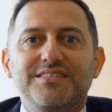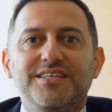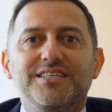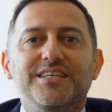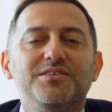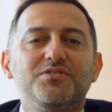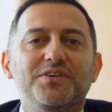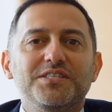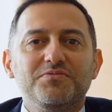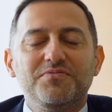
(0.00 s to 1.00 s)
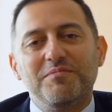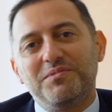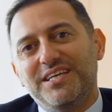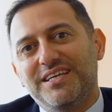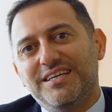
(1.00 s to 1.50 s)
Dear Dedalus friends and
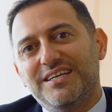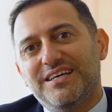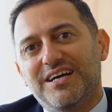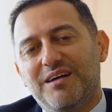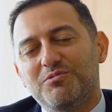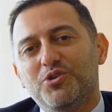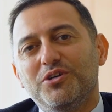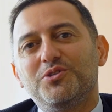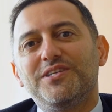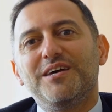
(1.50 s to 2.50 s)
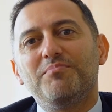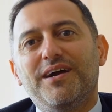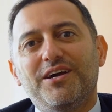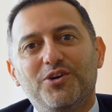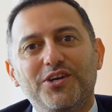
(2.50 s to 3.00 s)
family, I'm joined today by
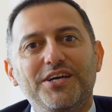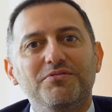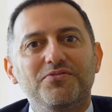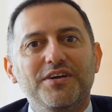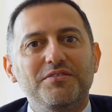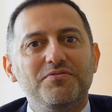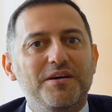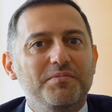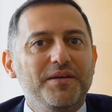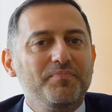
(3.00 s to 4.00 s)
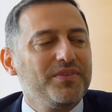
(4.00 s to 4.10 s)
a colleague and friend, Femi.